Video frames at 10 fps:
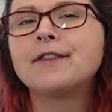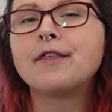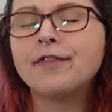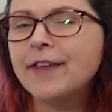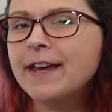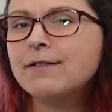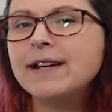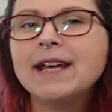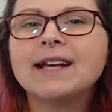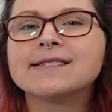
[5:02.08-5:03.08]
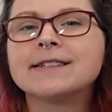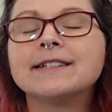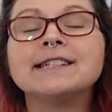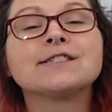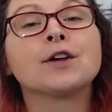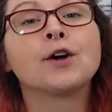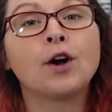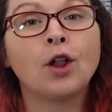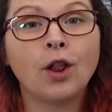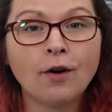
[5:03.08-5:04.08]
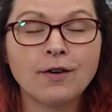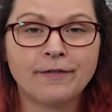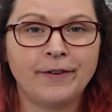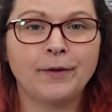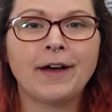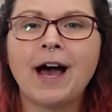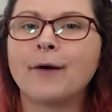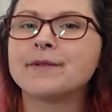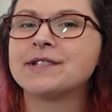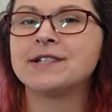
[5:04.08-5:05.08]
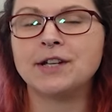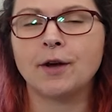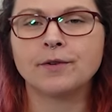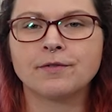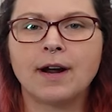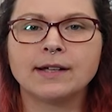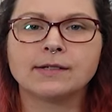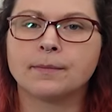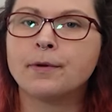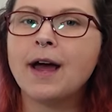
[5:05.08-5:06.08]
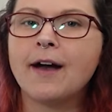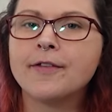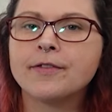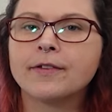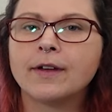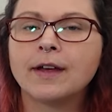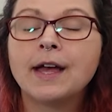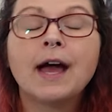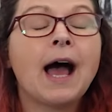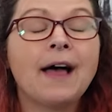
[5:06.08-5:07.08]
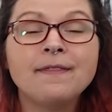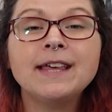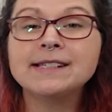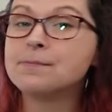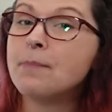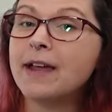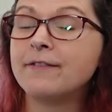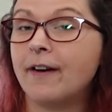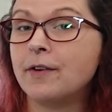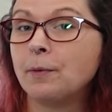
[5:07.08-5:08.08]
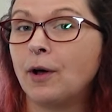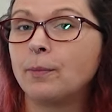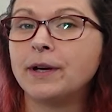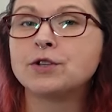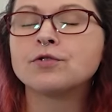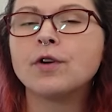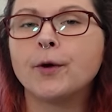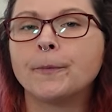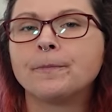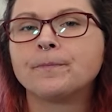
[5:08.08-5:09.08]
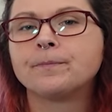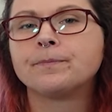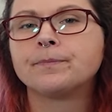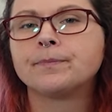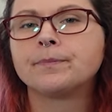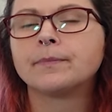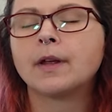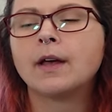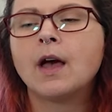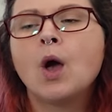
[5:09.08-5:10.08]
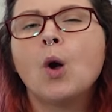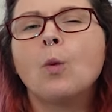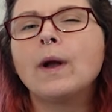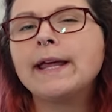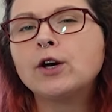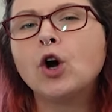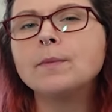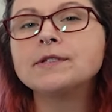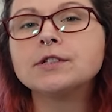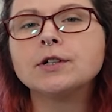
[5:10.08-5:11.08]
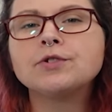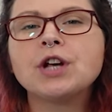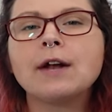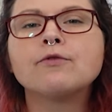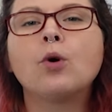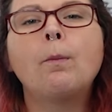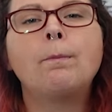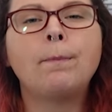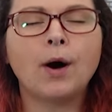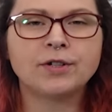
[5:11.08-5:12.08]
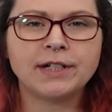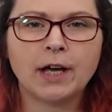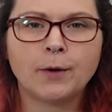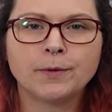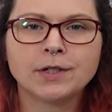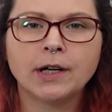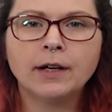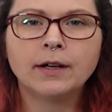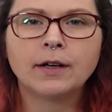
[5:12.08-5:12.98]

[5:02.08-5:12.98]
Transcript: the theory is that it's the chlorophyll that helps to deodorize the breath. And this may very well be true. When it comes to general body odor,